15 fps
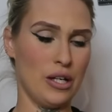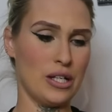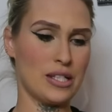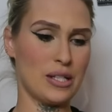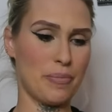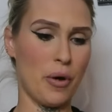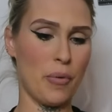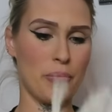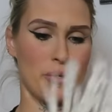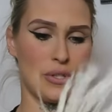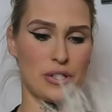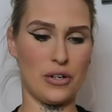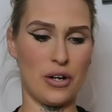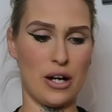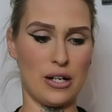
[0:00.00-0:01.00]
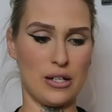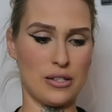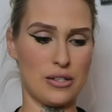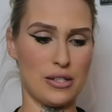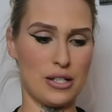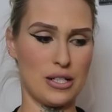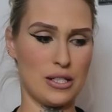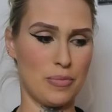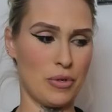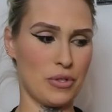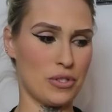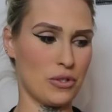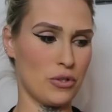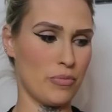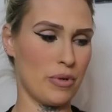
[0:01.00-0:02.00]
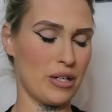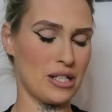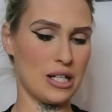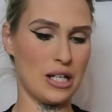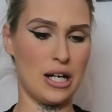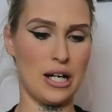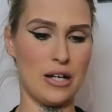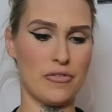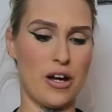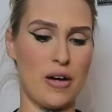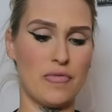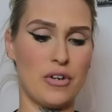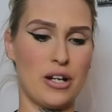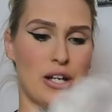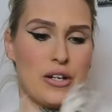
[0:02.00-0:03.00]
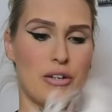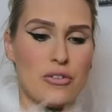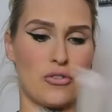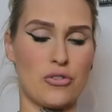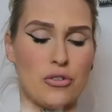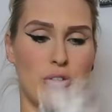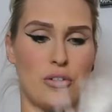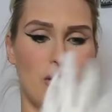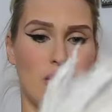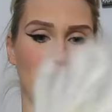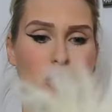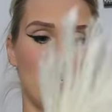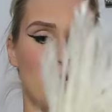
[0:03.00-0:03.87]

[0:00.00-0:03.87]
Is it pampas grass and it's supposed to come back to life? I'm really not sure.